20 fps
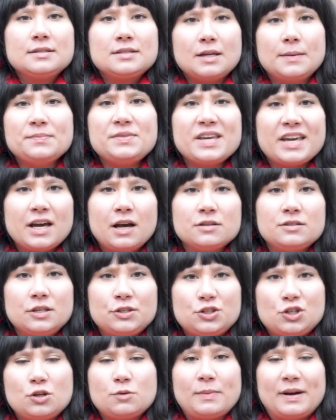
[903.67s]
Something else
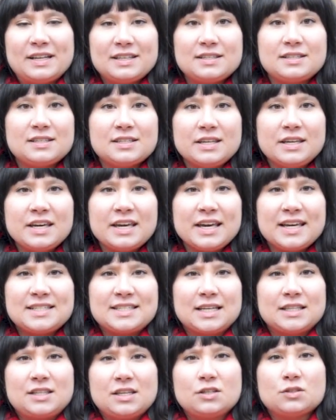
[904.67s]
that you might see
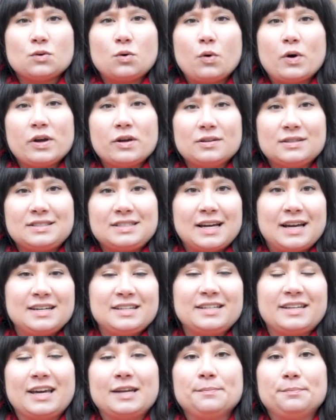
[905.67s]
is that these oils
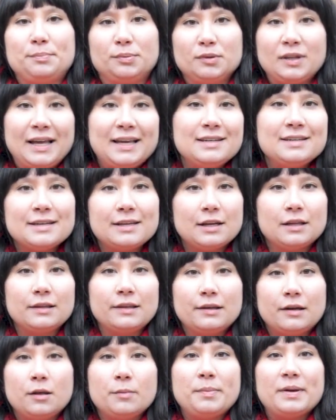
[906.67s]
tend to get blended a
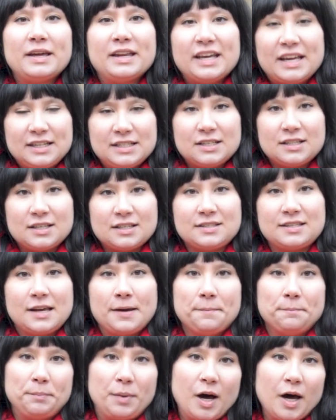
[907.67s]
little bit into the
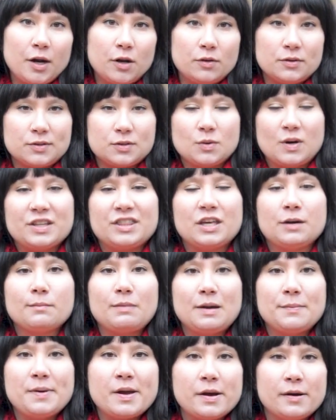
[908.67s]
same bottle. So I think
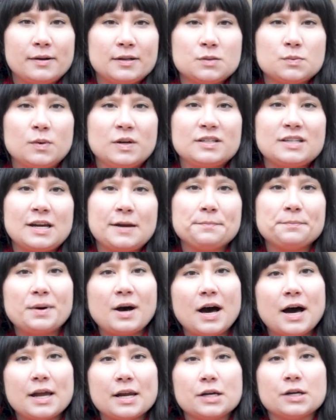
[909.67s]
my parents one time
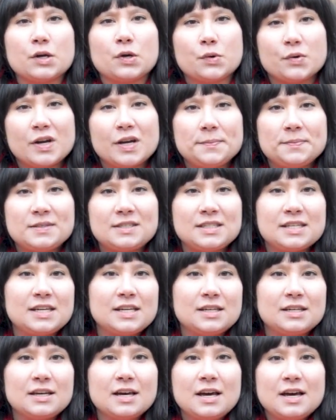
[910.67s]
bought a
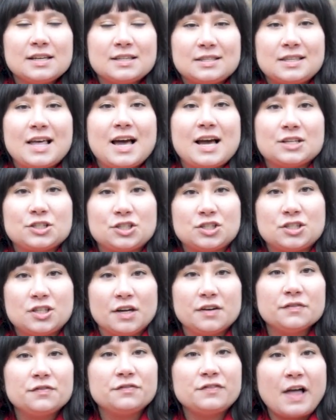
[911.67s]
grapeseed /
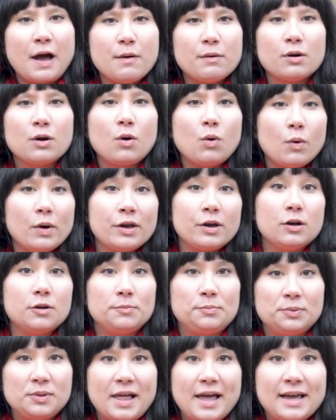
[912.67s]
sunflower
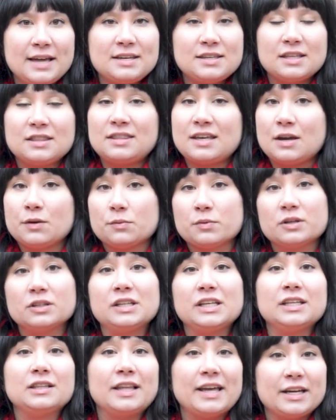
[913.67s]
oil blend that they
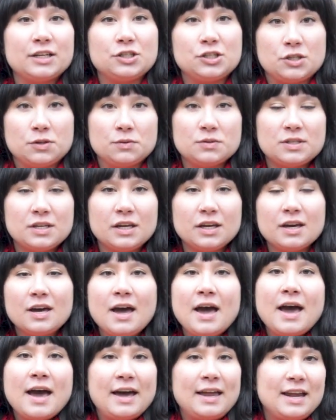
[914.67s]
really liked using,
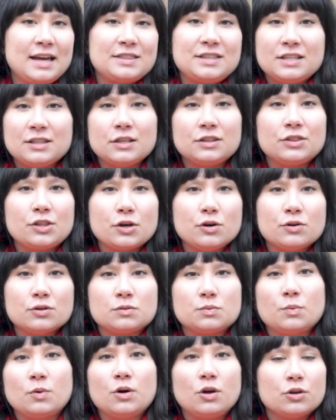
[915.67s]
and I think that
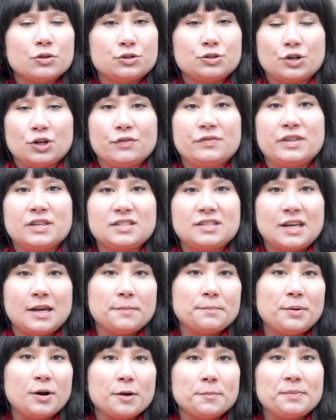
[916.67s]
those will serve the
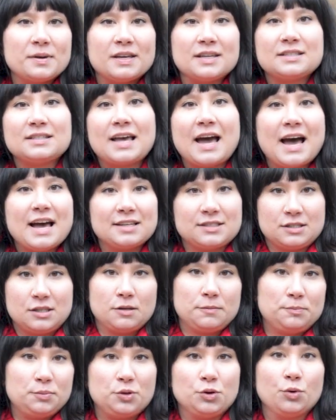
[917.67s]
same purpose as
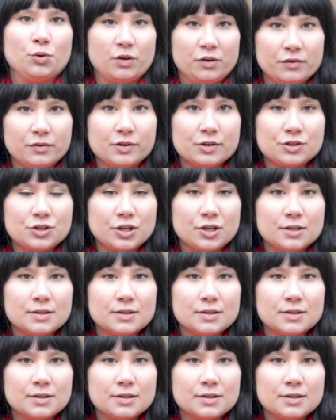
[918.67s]
the pure versions.